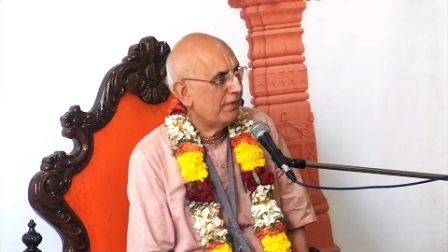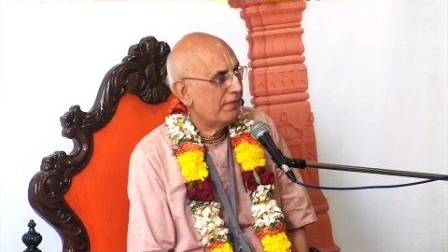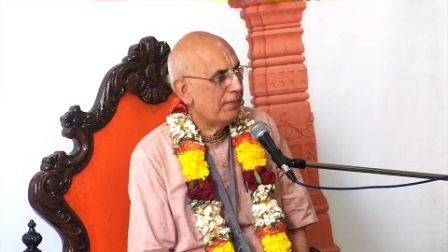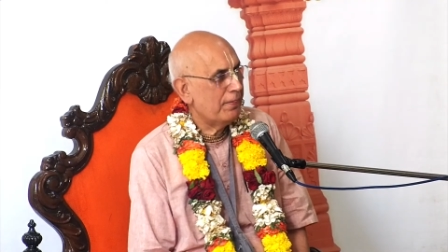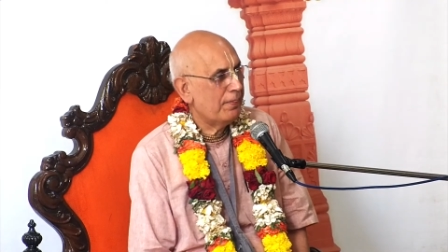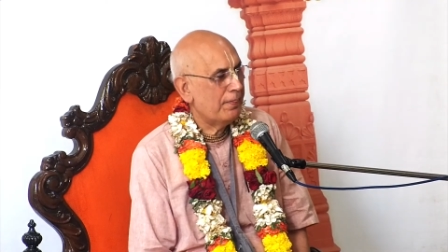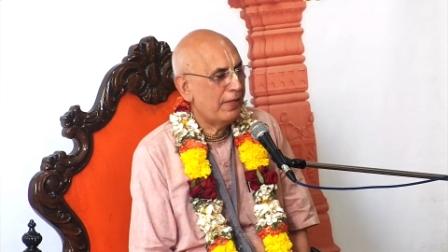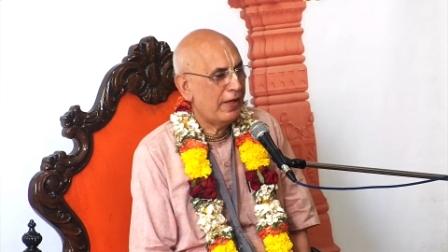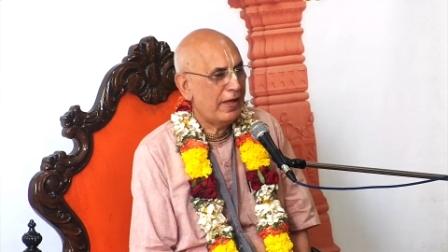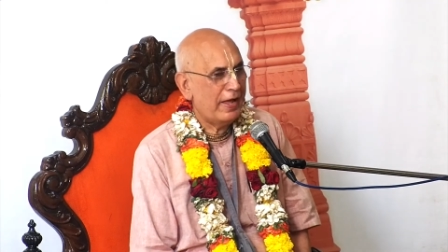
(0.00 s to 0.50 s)

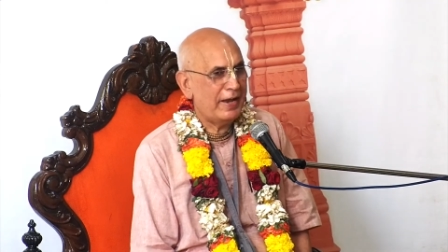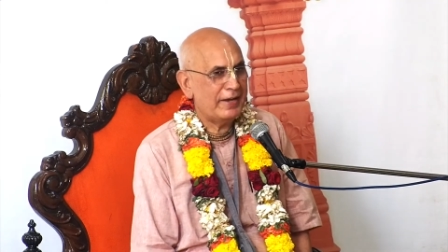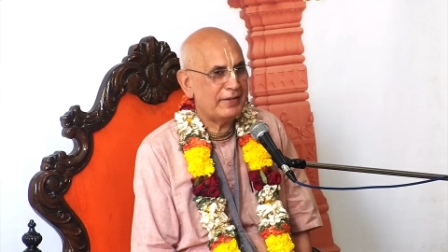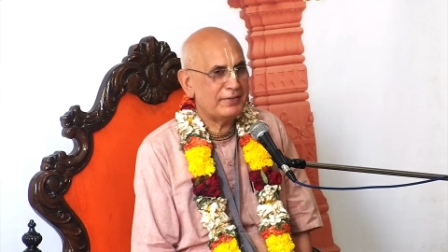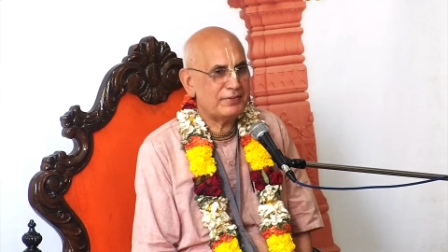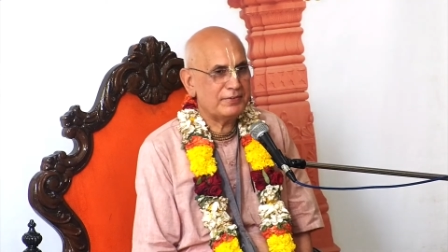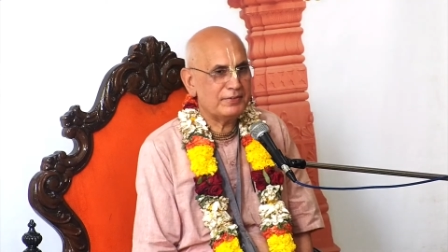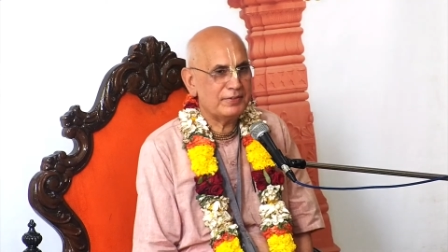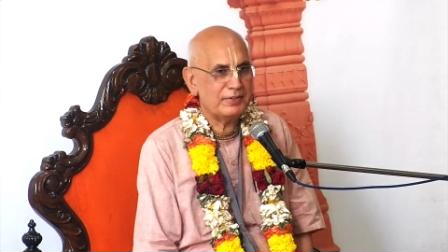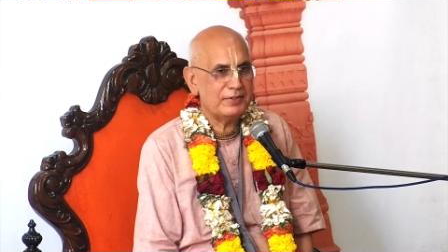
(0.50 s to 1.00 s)
that
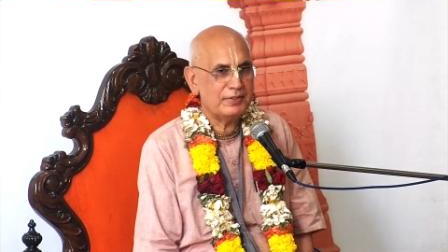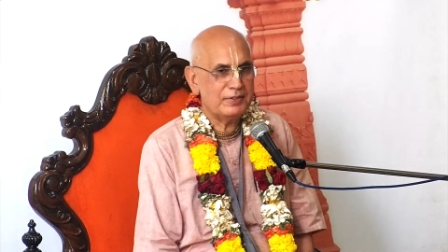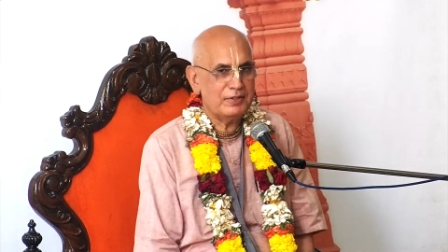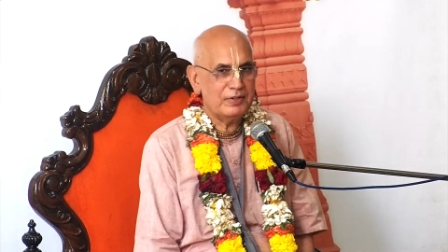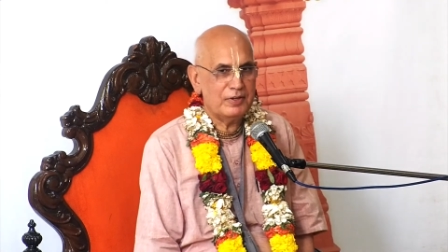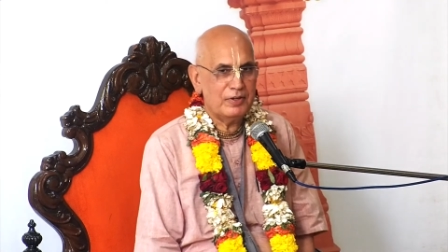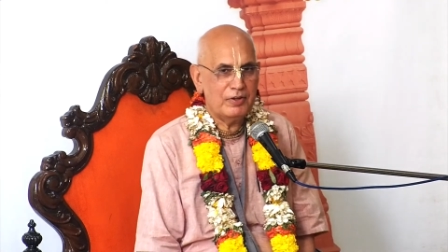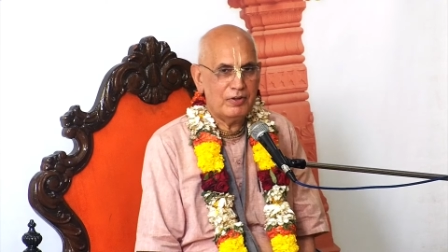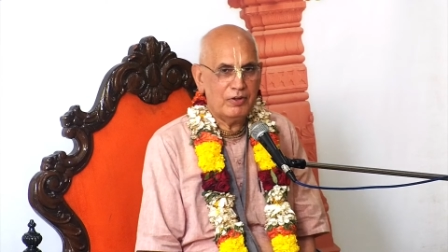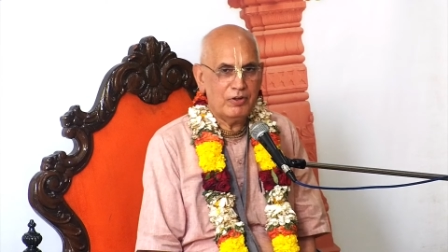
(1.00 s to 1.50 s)

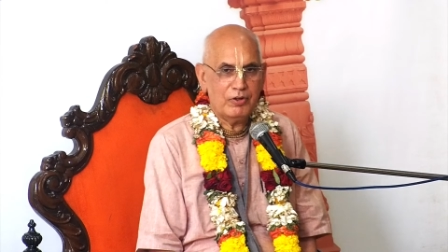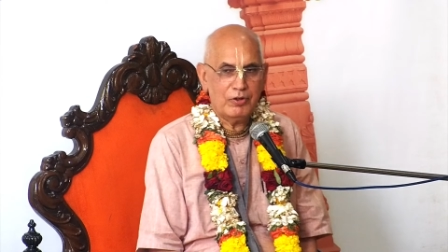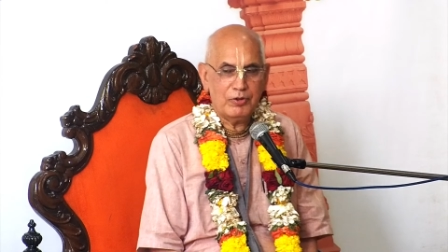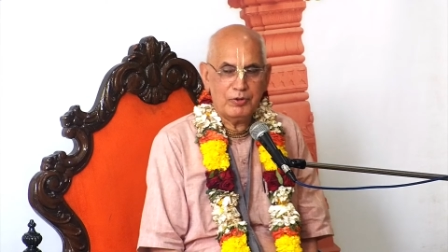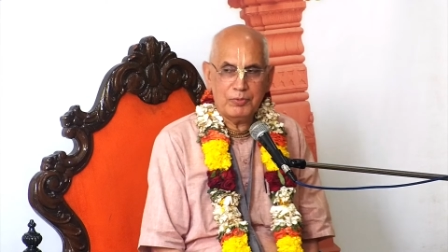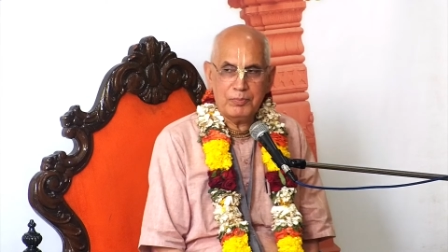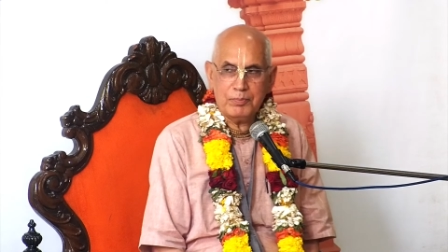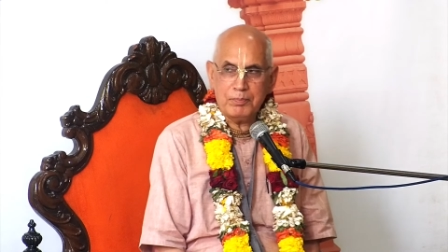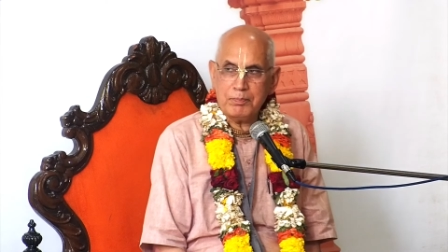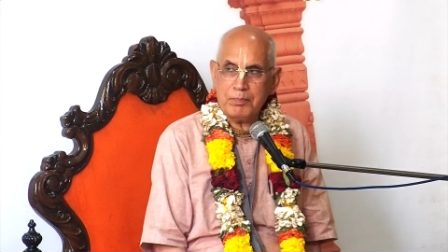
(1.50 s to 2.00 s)

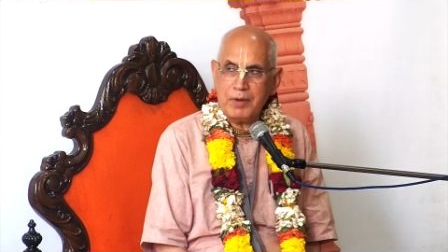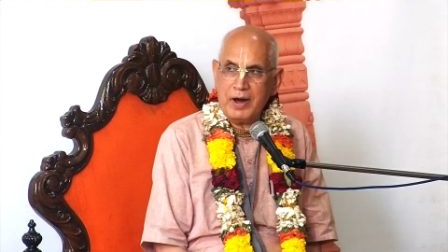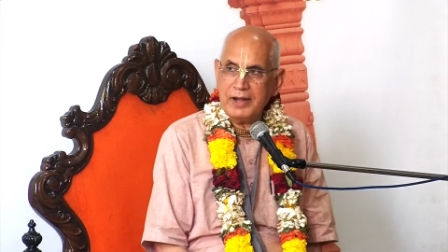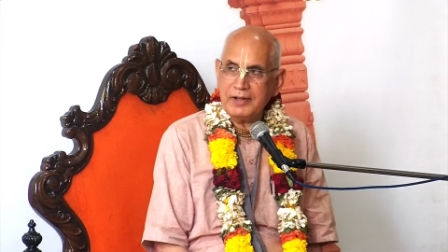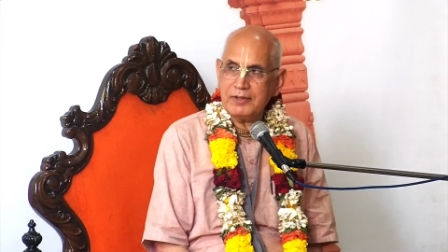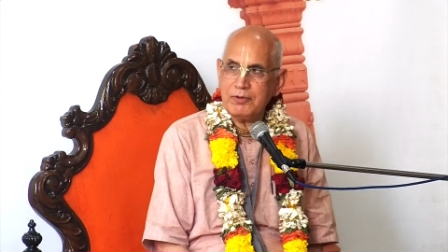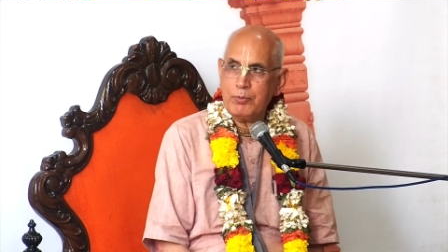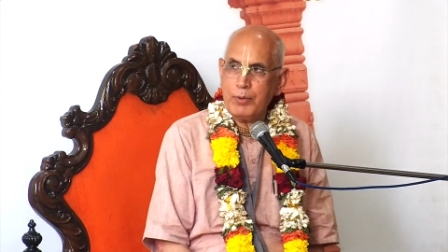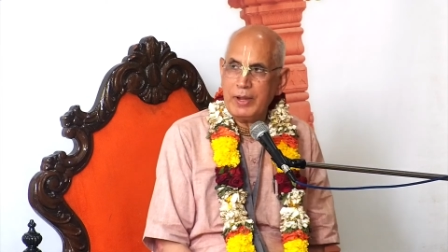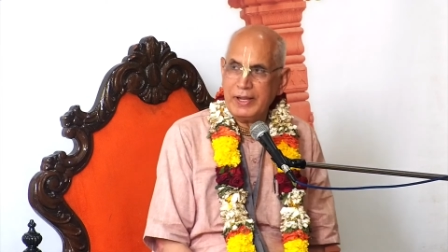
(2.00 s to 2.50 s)

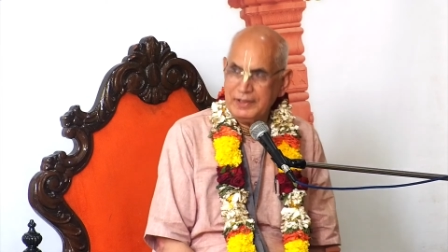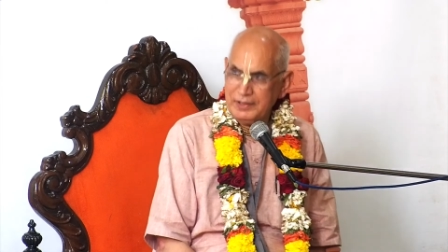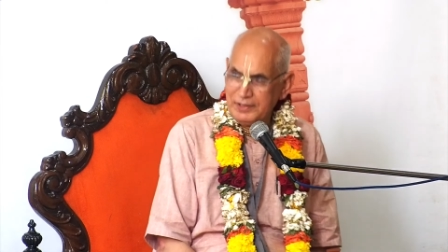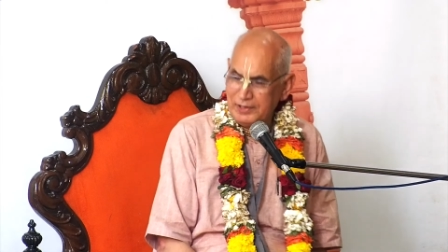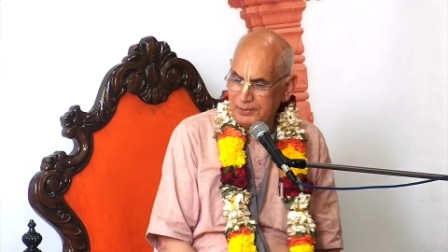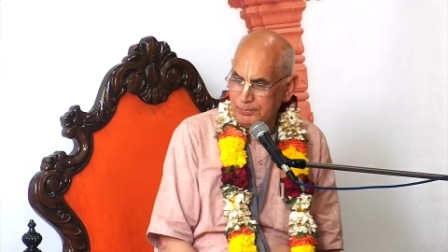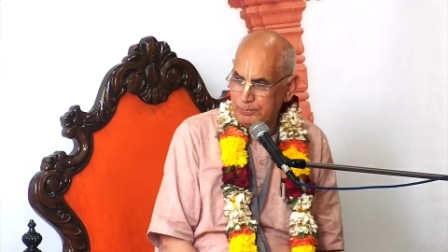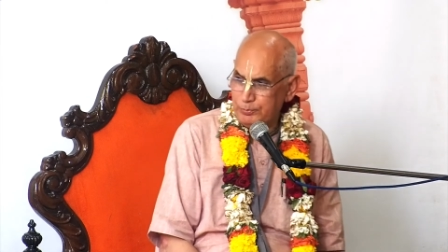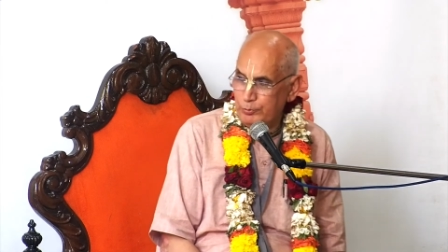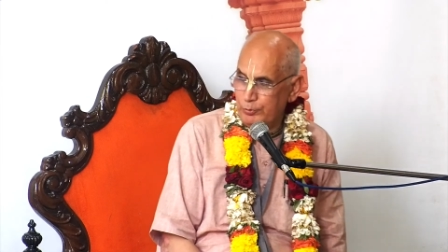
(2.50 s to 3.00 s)

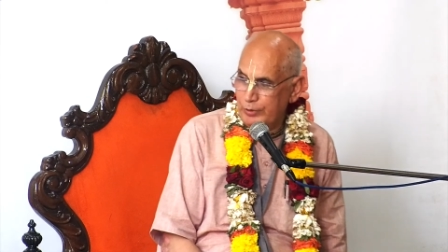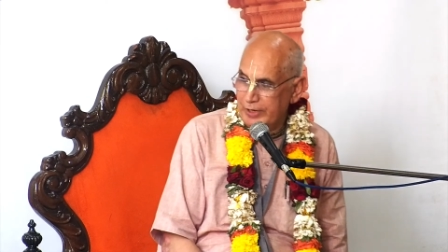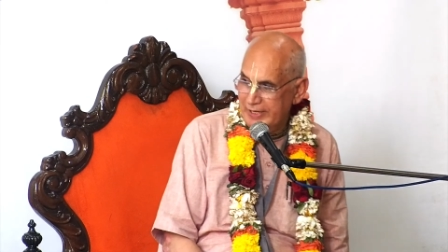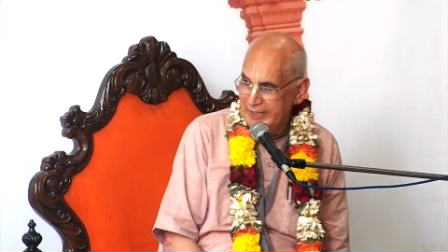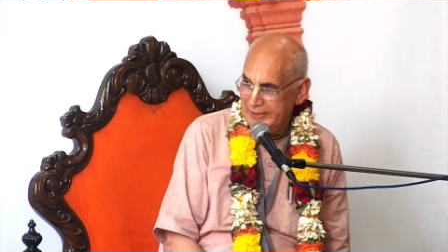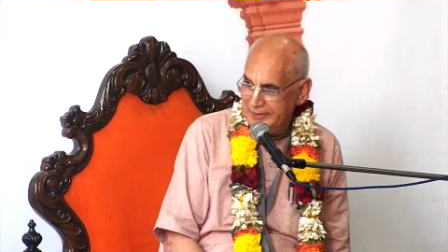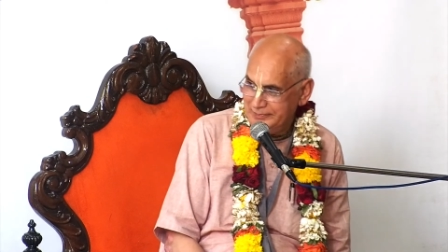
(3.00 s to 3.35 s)
Madhavendra Puri,